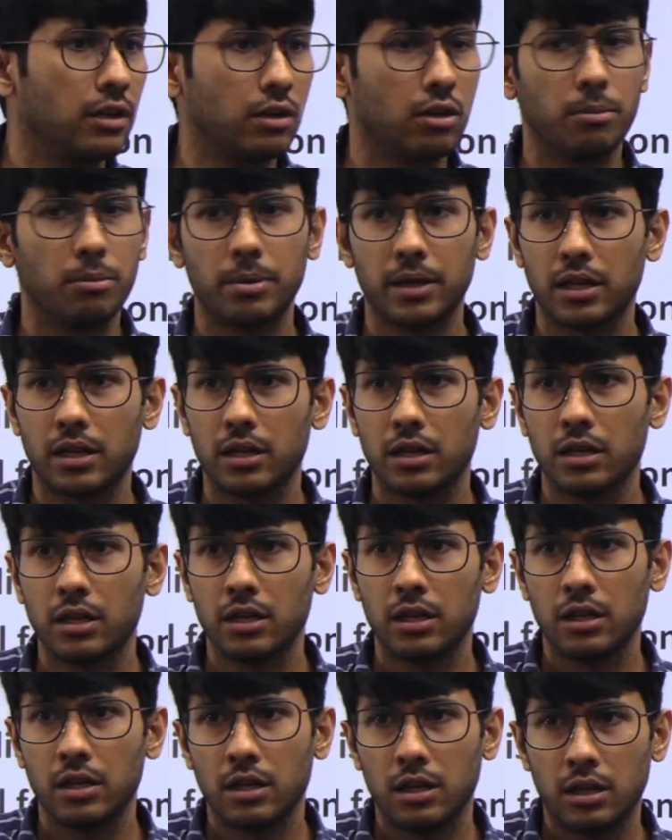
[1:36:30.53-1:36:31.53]
topic,
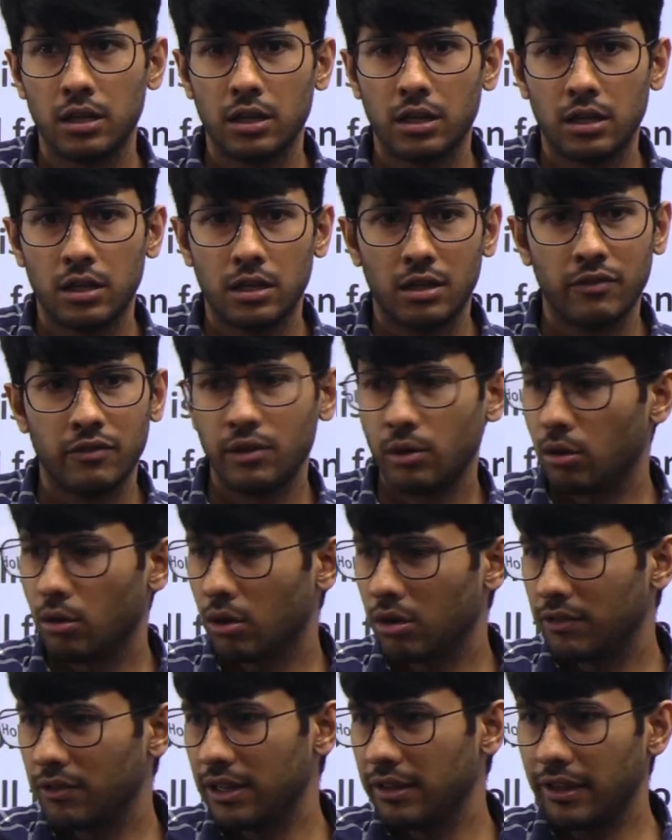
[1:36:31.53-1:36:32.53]
will
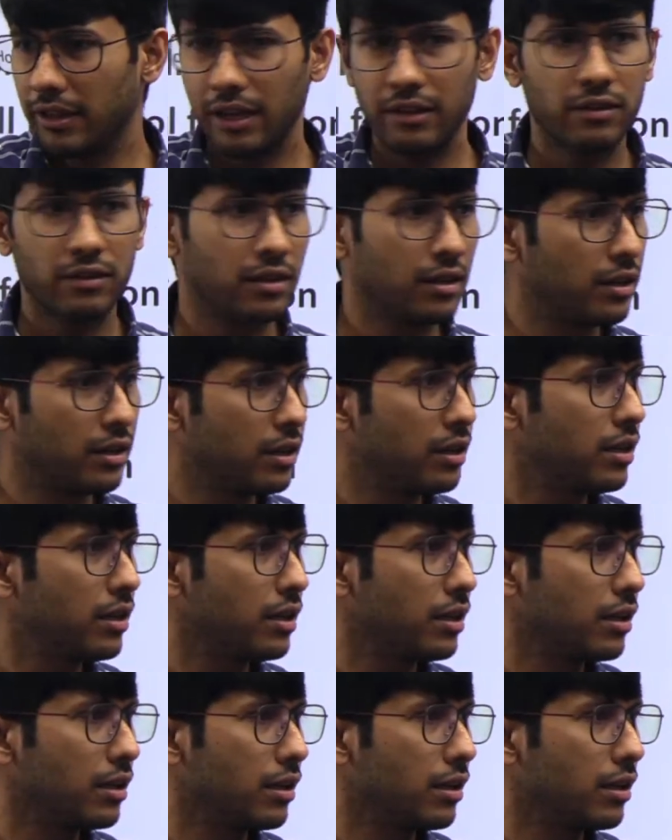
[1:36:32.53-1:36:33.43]
always have certain